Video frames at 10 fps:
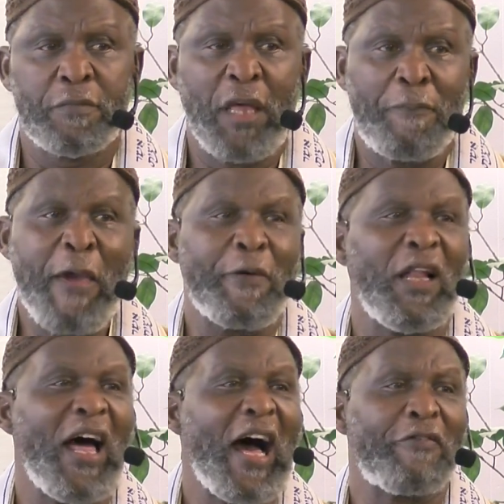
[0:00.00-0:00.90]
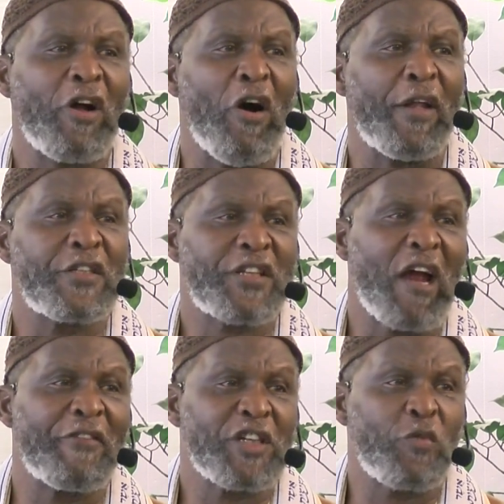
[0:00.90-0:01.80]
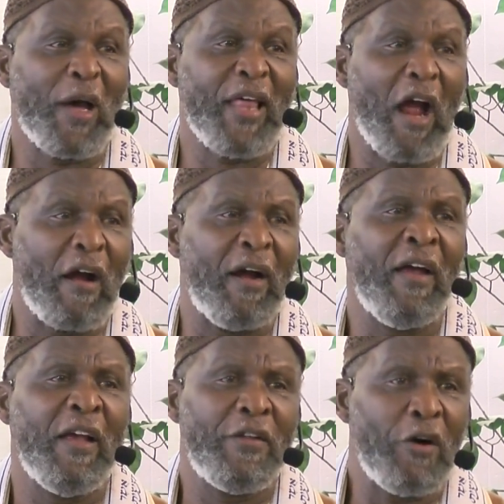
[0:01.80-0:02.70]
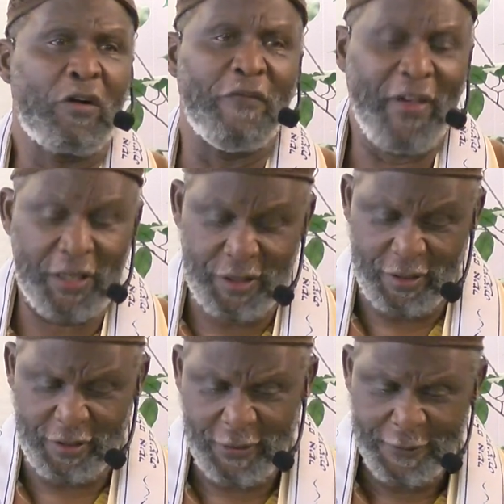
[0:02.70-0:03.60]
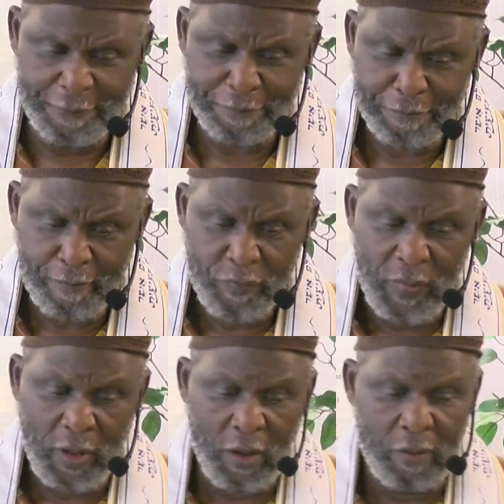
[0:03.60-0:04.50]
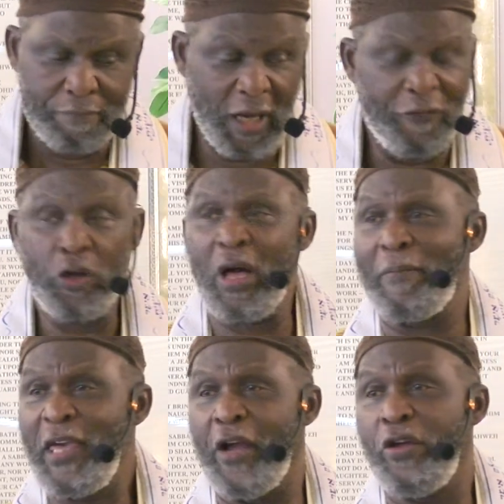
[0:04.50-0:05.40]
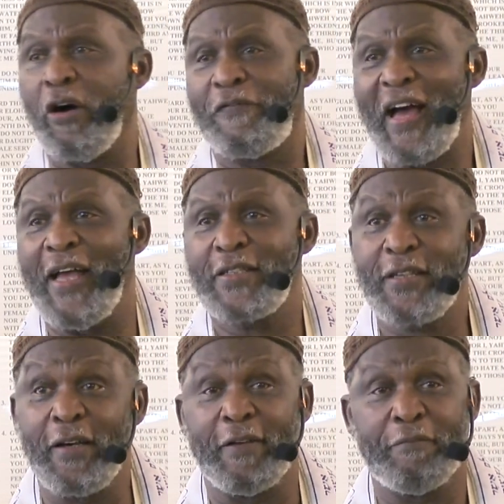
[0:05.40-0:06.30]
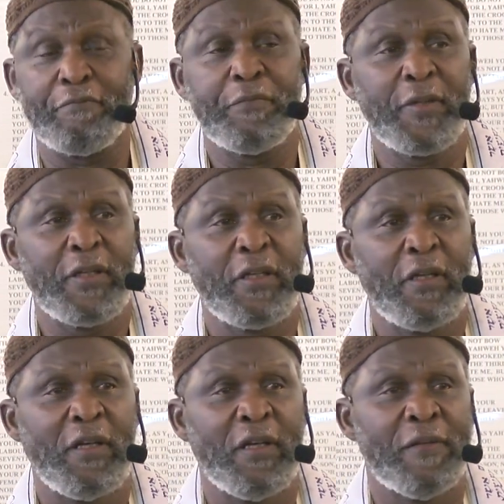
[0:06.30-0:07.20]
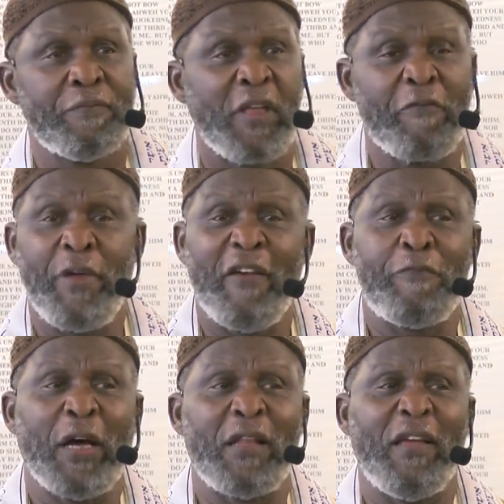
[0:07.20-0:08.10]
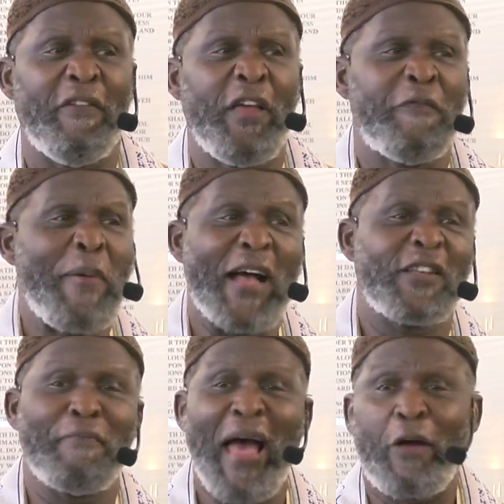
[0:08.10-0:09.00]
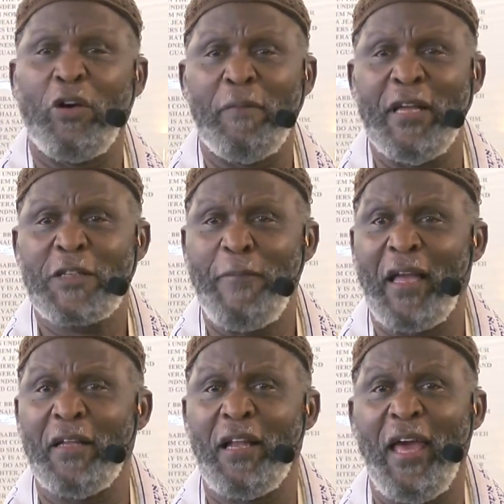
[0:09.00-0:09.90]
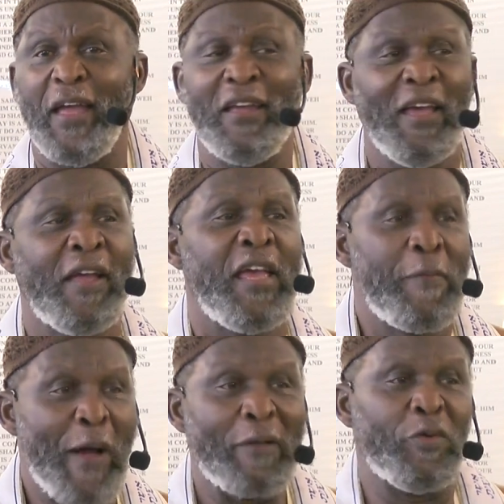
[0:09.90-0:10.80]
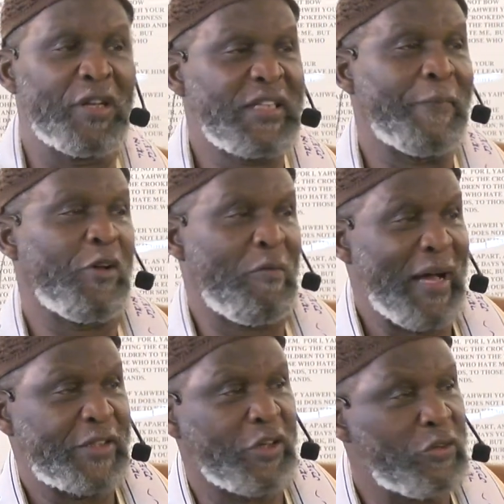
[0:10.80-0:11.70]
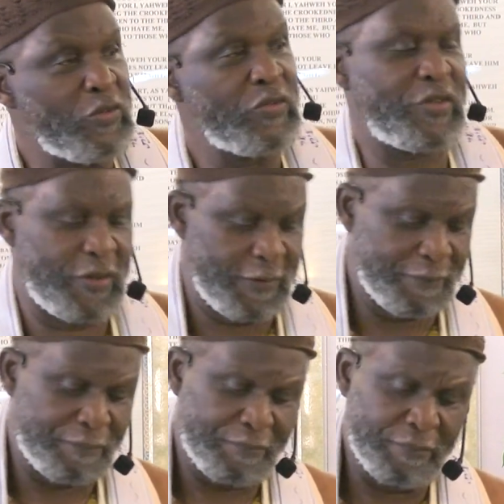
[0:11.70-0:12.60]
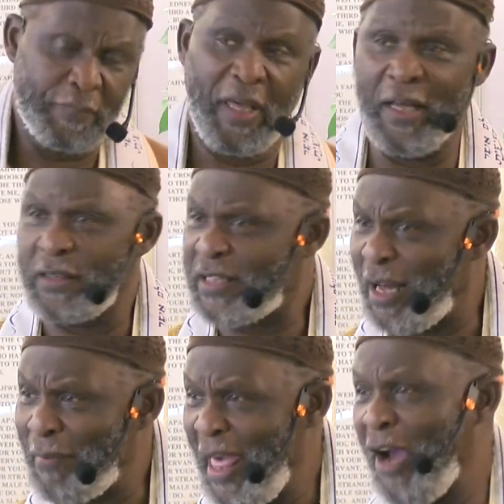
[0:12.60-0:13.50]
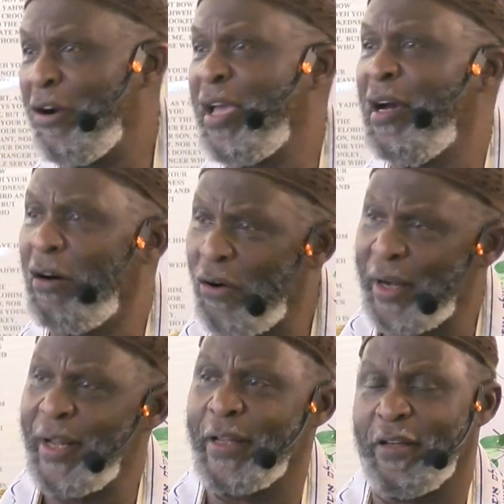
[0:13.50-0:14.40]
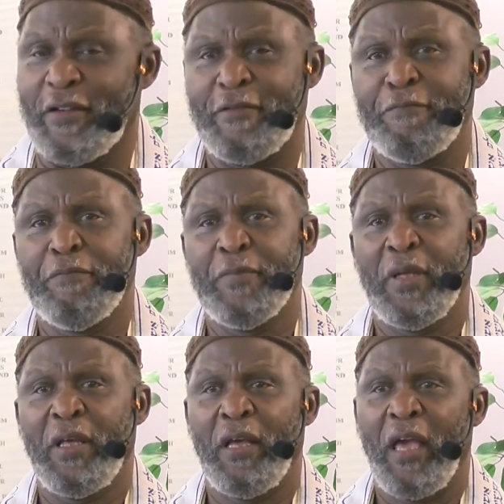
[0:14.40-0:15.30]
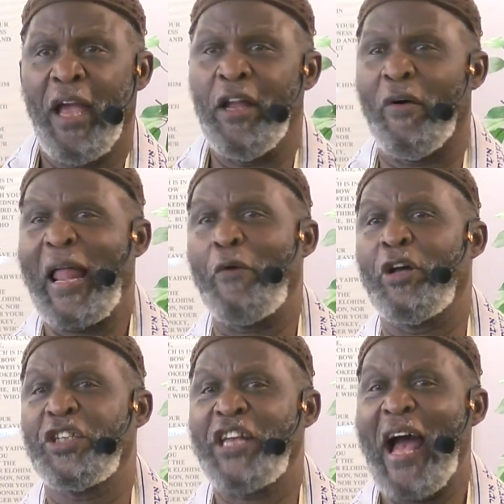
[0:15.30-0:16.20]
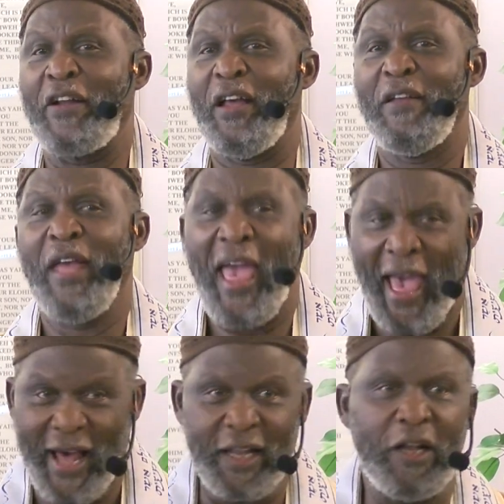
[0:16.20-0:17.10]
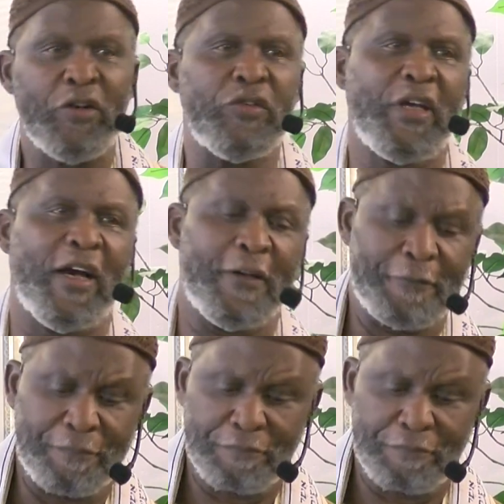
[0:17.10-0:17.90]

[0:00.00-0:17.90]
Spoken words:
And people love going to services where there are no convictions. But if you come here, you're going to find some. If Pastor Mike would have been speaking today, he probably would have stepped on my toes in some area or another. And you know what I would have shouted? Hallelujah.